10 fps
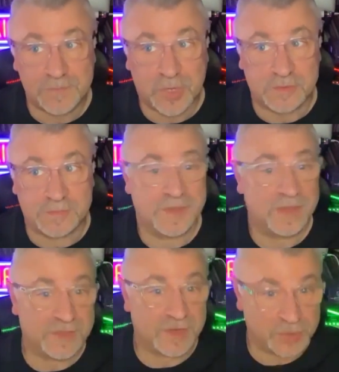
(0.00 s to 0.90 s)
on
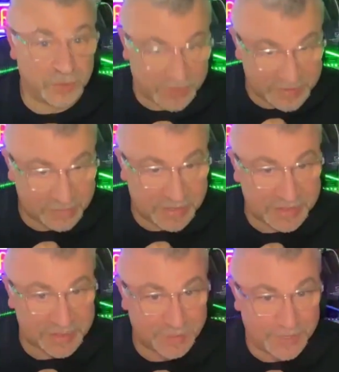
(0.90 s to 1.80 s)
that I do once a
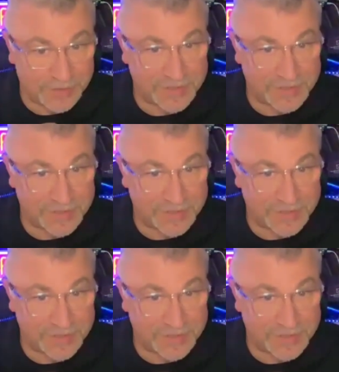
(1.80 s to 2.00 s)
month as well.